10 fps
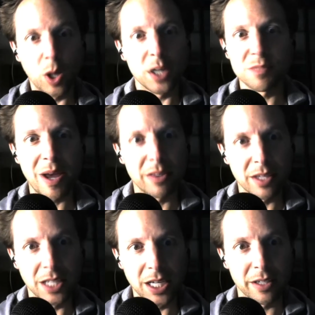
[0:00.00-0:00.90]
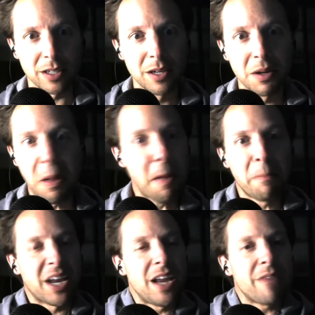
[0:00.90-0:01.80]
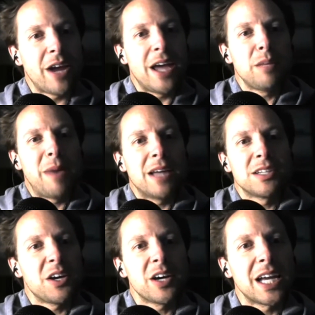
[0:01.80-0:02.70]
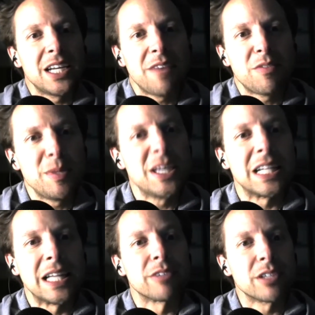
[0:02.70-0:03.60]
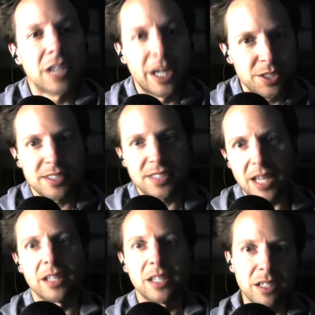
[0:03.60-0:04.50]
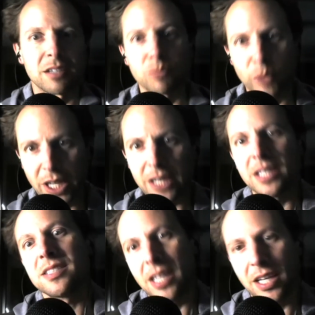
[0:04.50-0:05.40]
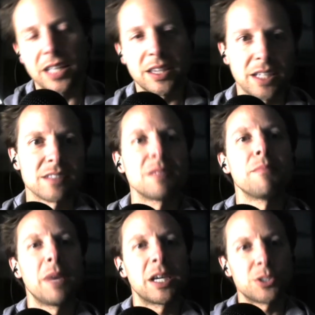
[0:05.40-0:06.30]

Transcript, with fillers: one is better than the other but I never had to bad talk. I didn't have to be clever. I just said, here, we got this, they got this. Make a